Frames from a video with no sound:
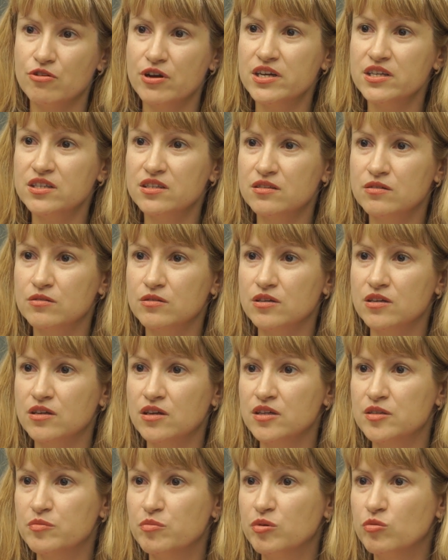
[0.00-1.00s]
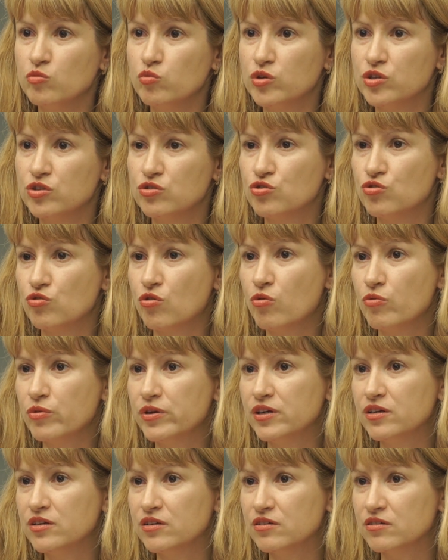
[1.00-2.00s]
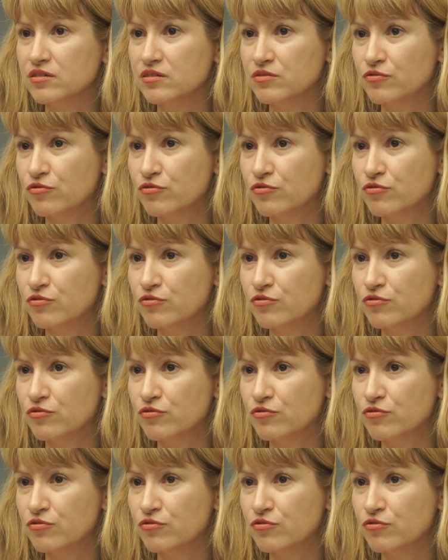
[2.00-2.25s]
US has been withdrawing